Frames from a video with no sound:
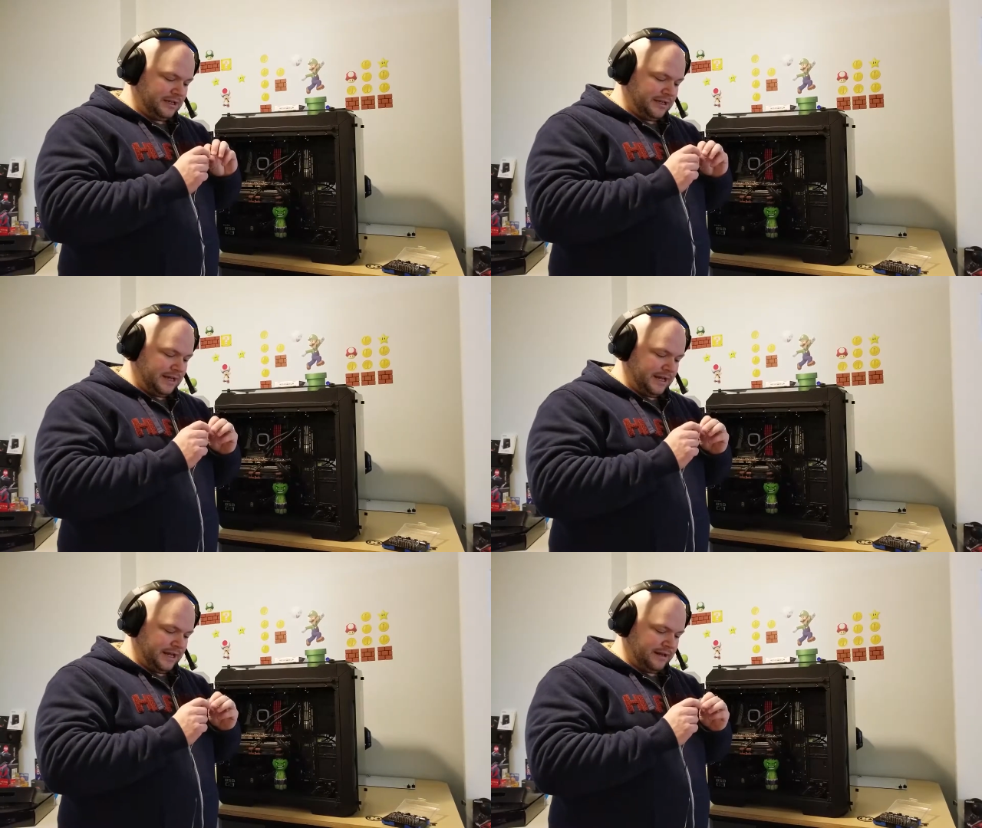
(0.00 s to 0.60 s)

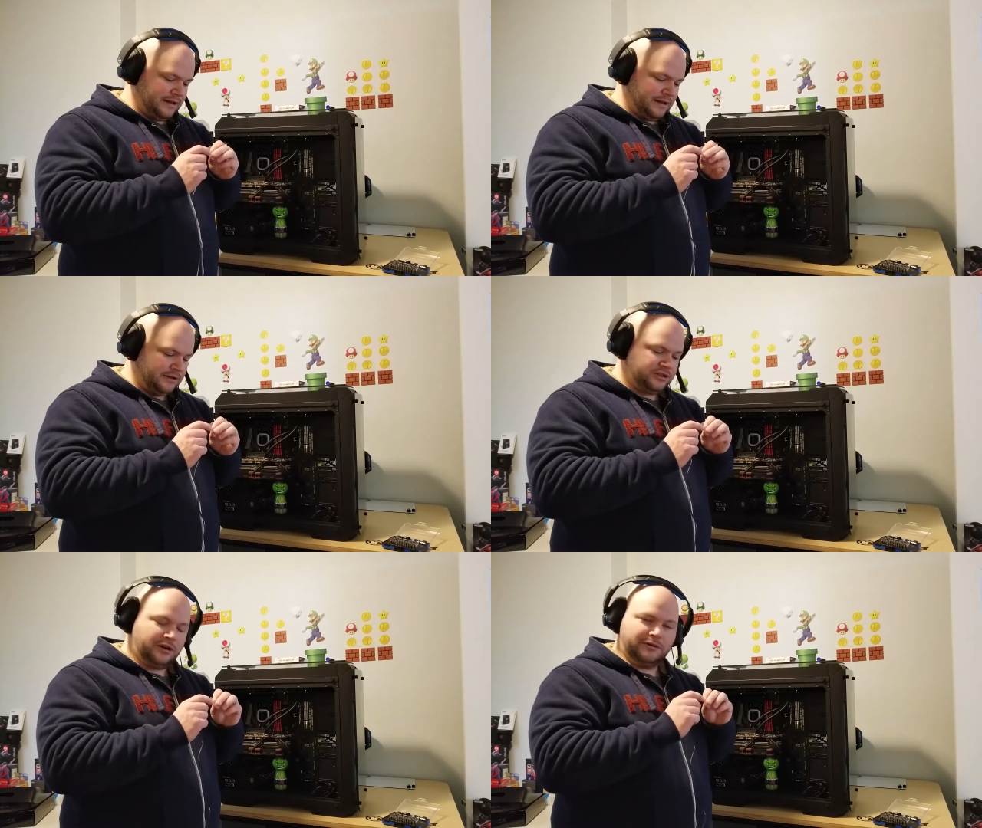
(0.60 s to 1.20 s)
and
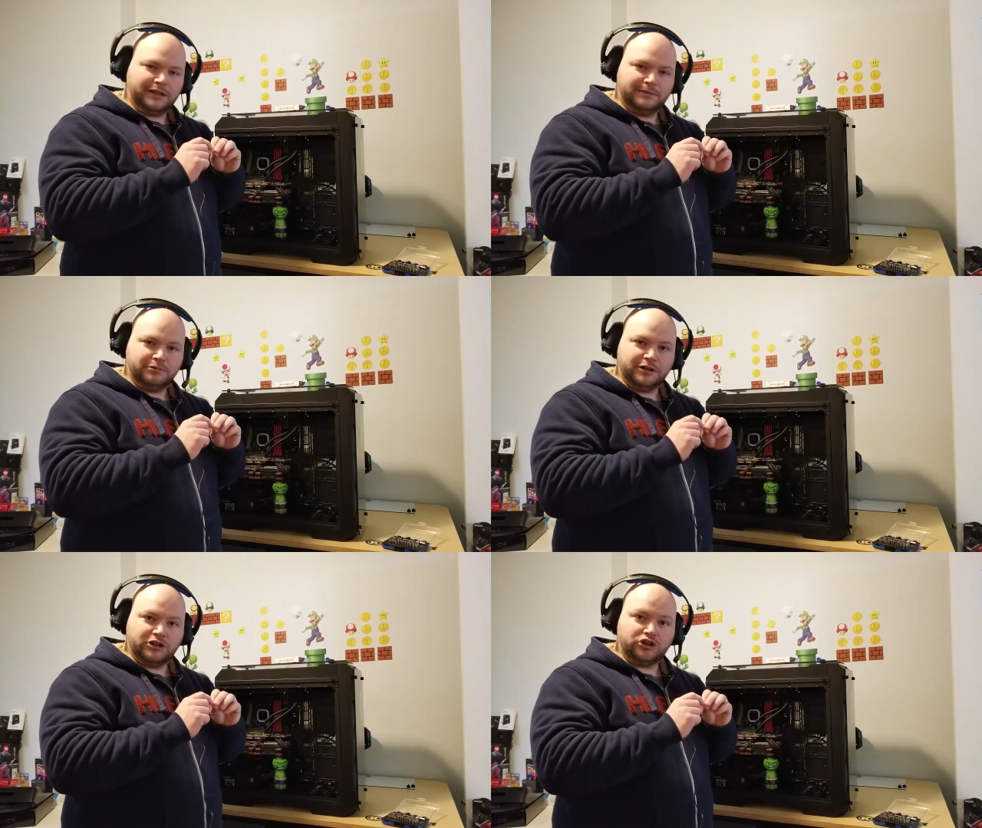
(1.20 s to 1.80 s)
uh, generally
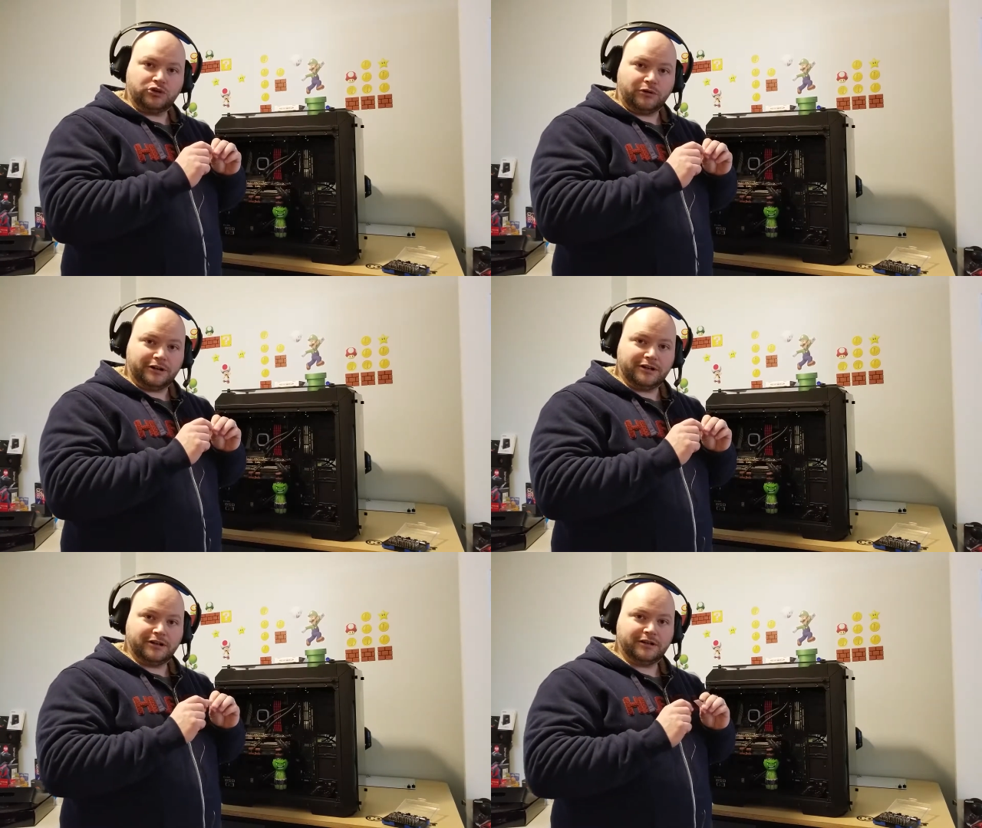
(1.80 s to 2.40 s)
pretty
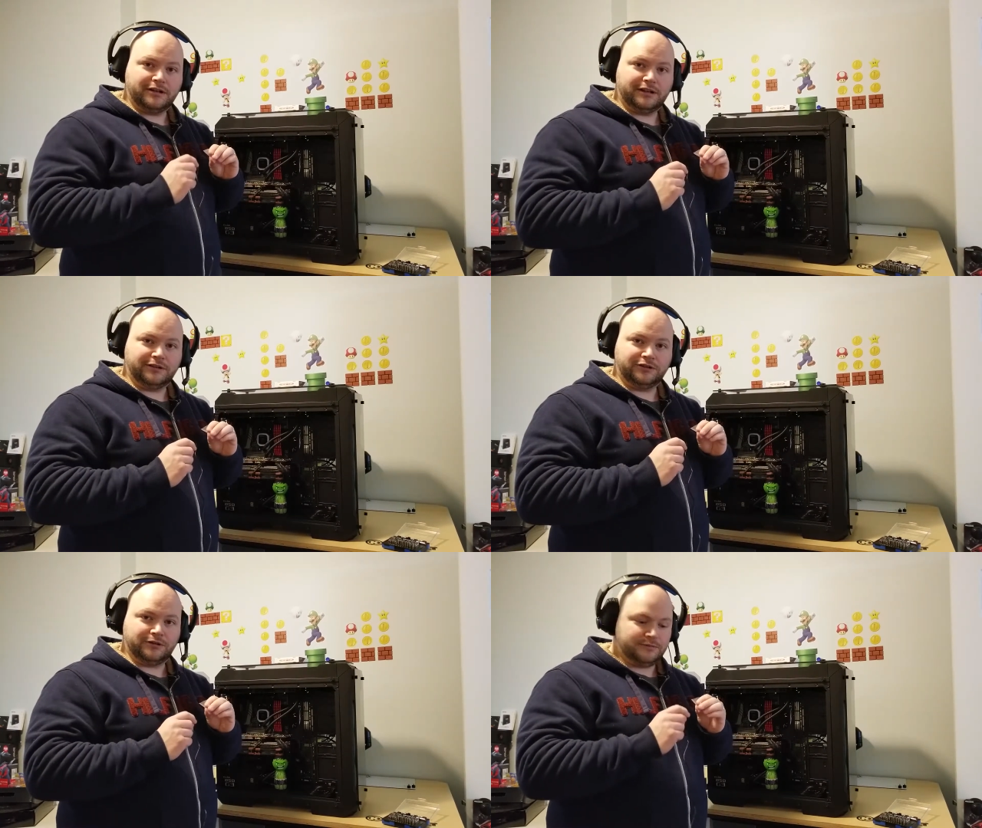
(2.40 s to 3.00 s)
short in
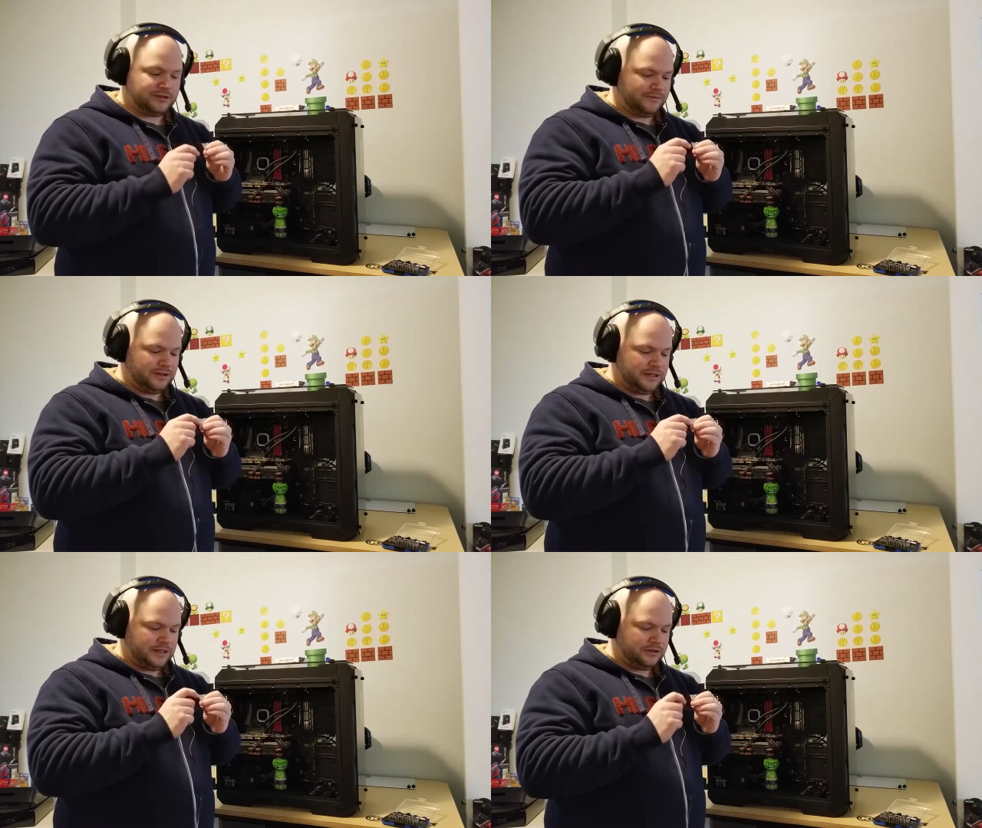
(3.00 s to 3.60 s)
terms of
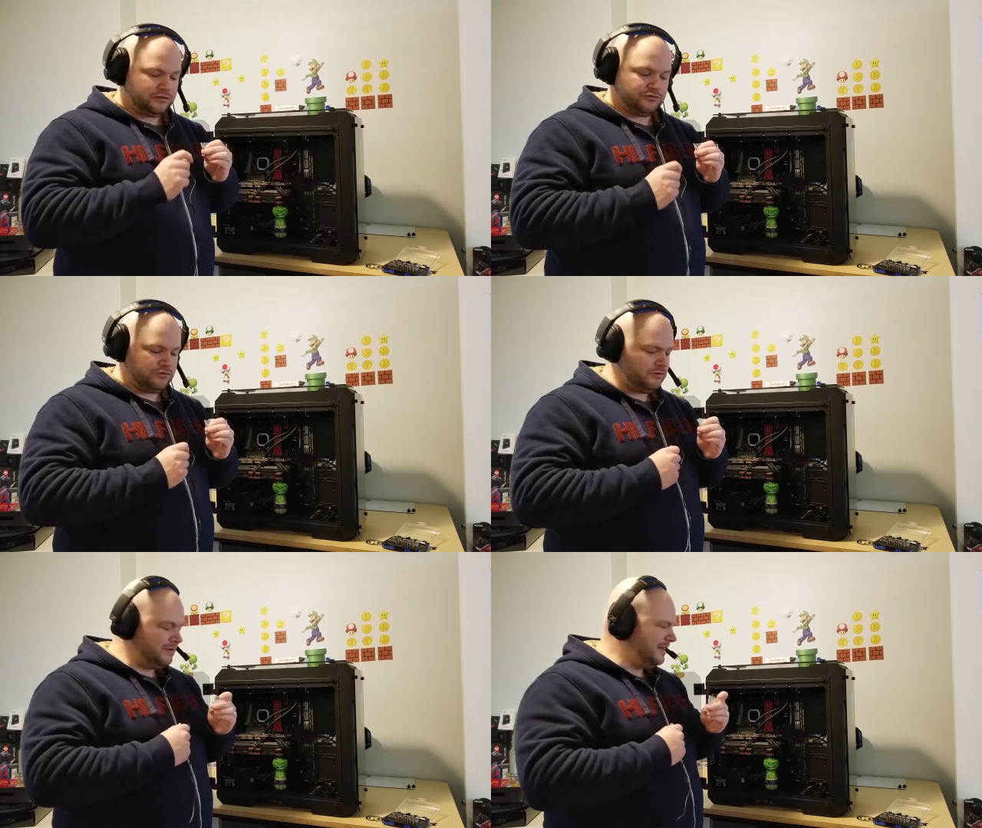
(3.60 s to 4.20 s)
the
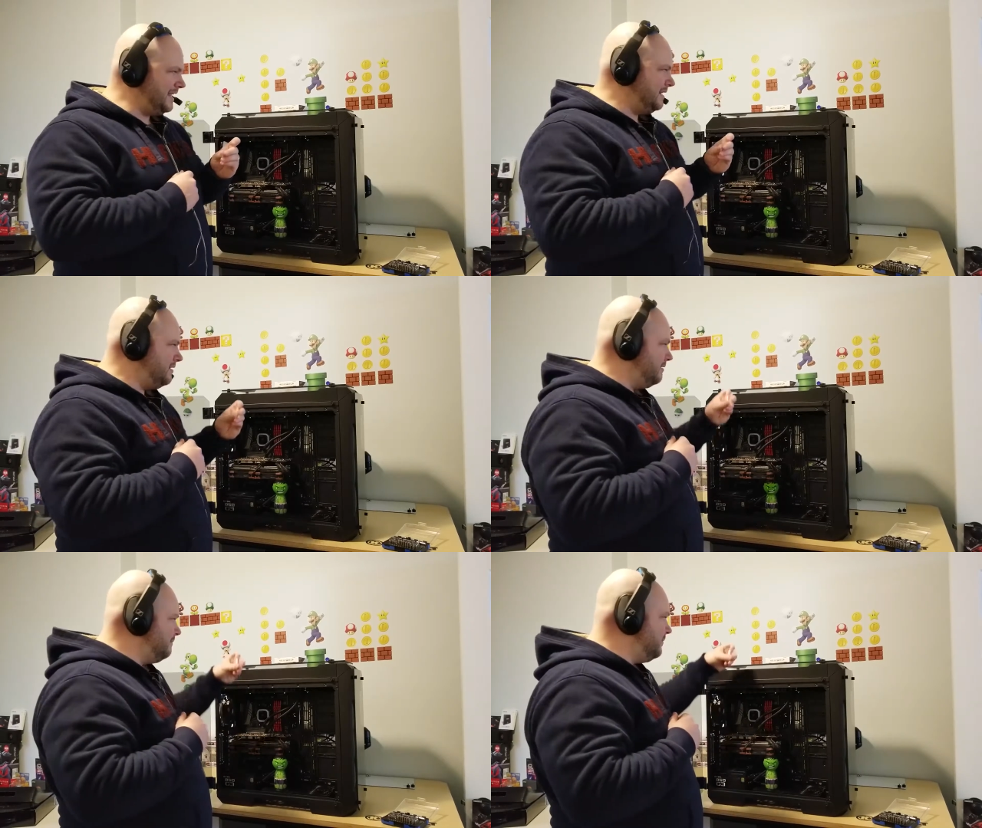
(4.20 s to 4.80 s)
screw length.